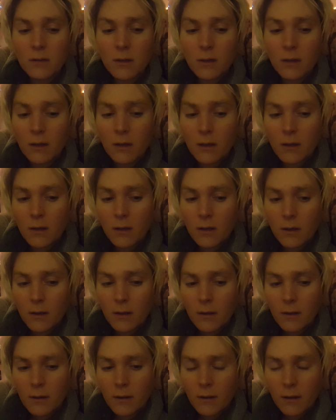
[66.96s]

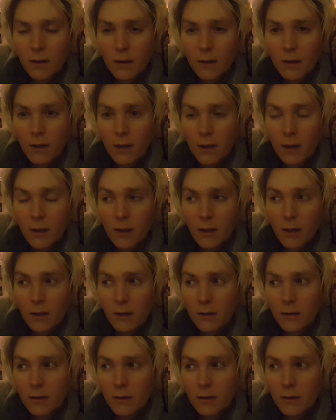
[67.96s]
No one is speaking in this clip.